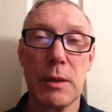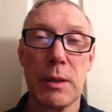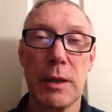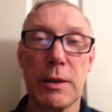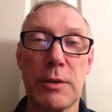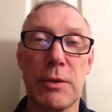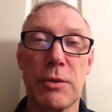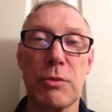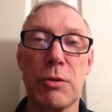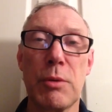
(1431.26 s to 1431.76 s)

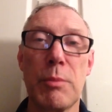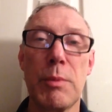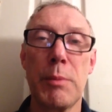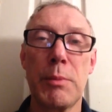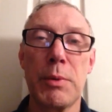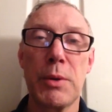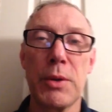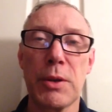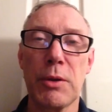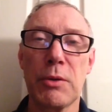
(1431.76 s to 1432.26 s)
let us
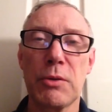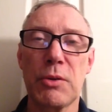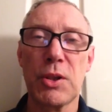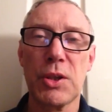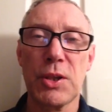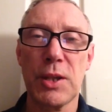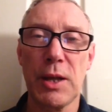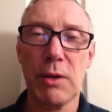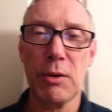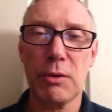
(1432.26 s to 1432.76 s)
remember those
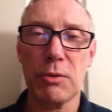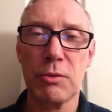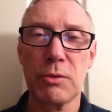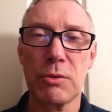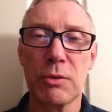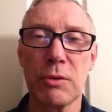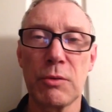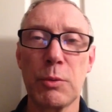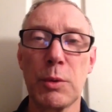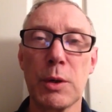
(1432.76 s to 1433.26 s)

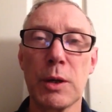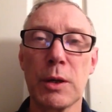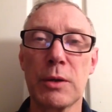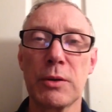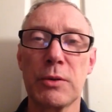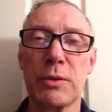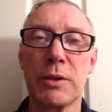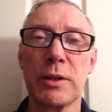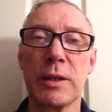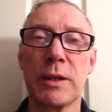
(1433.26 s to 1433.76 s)
thousands of
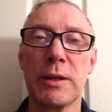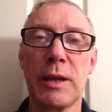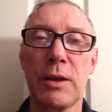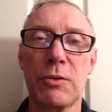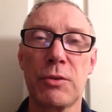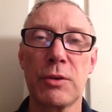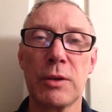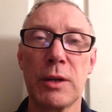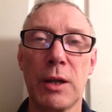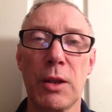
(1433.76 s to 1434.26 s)
workers in the
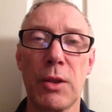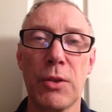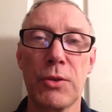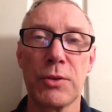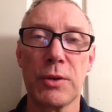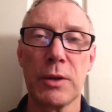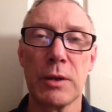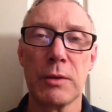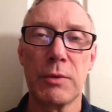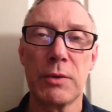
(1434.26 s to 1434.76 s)
National Health
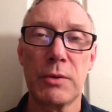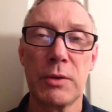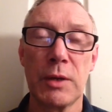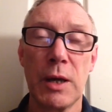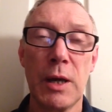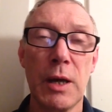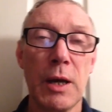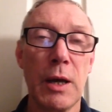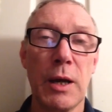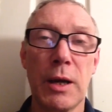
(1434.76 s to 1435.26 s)
Service
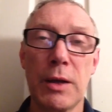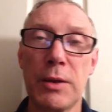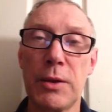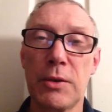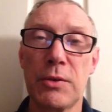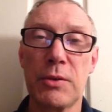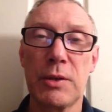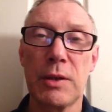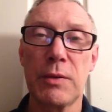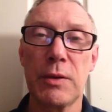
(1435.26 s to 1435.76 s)
and the
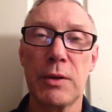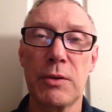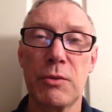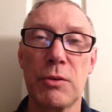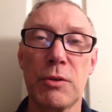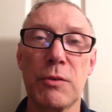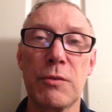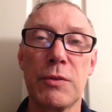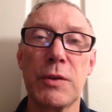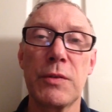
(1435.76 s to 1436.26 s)

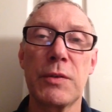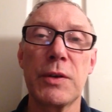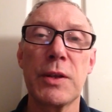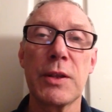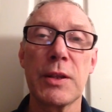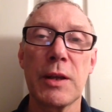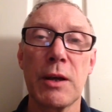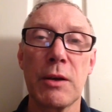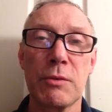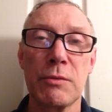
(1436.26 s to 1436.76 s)

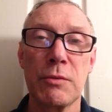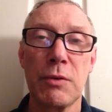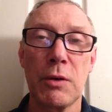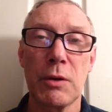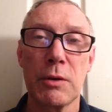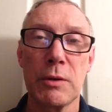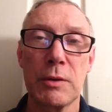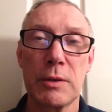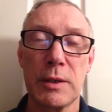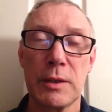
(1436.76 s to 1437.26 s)
750,000
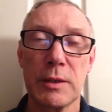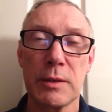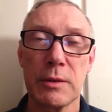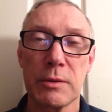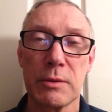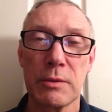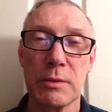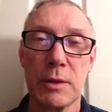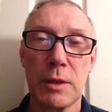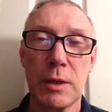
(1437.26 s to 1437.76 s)

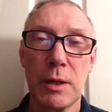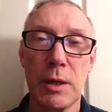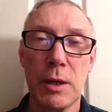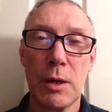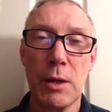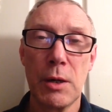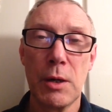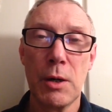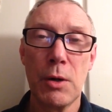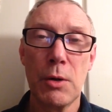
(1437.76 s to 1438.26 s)
volunteers
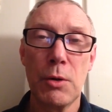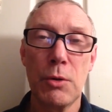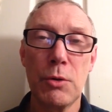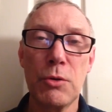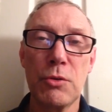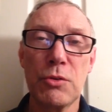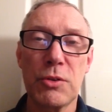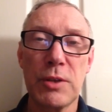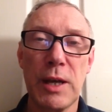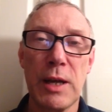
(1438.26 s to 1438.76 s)
who
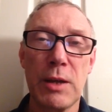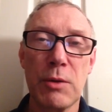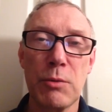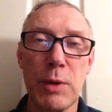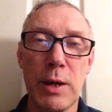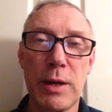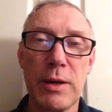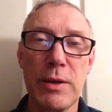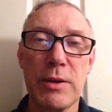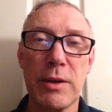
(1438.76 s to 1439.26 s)
stand
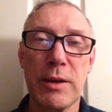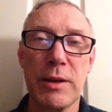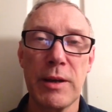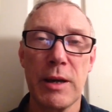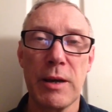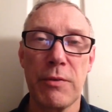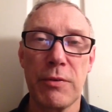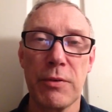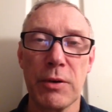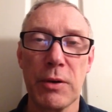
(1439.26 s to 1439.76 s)
ready to
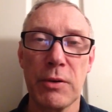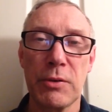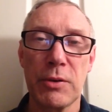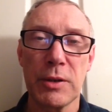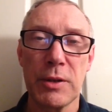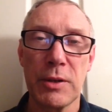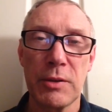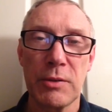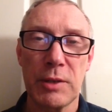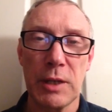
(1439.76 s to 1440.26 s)
care for us
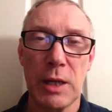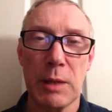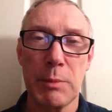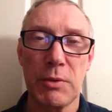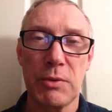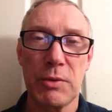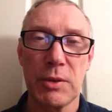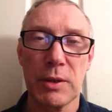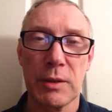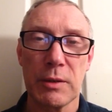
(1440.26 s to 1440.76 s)
at this time
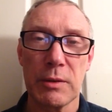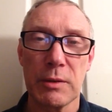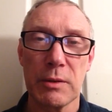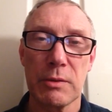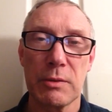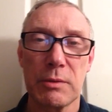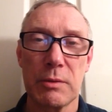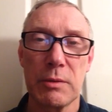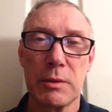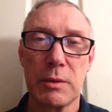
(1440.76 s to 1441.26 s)
of
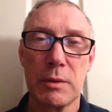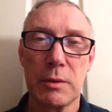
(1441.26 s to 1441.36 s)
sickness,